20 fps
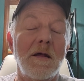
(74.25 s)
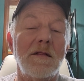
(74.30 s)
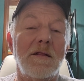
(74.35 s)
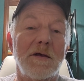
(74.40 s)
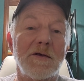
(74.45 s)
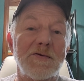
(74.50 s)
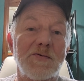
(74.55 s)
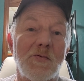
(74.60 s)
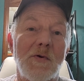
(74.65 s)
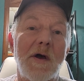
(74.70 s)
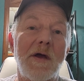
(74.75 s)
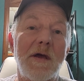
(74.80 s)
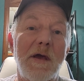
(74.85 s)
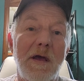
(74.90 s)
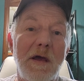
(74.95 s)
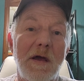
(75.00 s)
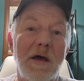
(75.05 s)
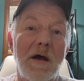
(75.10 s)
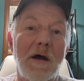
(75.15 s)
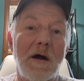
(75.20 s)
This way
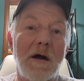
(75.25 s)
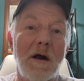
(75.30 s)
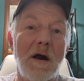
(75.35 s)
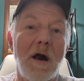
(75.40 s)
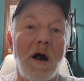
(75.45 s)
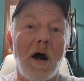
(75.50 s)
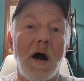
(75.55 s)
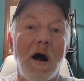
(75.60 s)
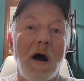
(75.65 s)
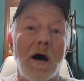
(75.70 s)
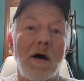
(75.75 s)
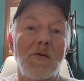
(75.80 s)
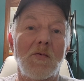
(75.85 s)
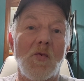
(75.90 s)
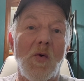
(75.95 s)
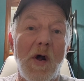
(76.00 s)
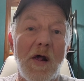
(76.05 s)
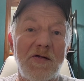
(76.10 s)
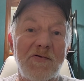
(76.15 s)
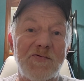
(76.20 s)
here on
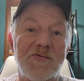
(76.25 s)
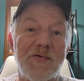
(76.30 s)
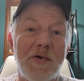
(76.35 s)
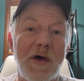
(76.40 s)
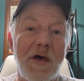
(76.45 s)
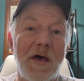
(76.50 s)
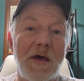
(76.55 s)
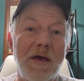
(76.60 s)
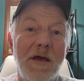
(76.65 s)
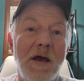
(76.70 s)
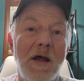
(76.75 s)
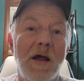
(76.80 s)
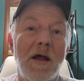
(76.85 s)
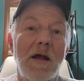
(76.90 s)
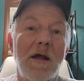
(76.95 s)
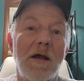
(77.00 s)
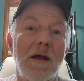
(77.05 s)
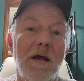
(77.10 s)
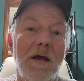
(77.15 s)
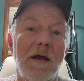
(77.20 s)
Wednesday
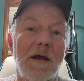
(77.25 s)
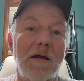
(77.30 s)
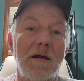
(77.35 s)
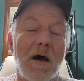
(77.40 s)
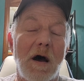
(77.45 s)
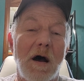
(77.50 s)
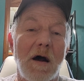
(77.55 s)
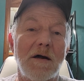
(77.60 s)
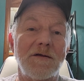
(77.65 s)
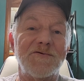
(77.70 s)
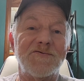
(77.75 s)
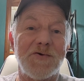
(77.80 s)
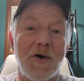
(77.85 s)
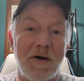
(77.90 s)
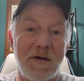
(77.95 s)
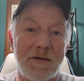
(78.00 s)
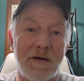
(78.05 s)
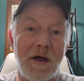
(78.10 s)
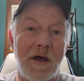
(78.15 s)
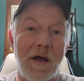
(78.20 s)
and on
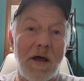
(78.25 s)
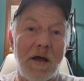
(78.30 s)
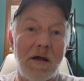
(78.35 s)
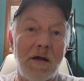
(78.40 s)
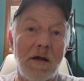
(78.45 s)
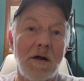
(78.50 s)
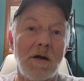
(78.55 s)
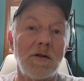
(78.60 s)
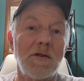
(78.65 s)
Sunday,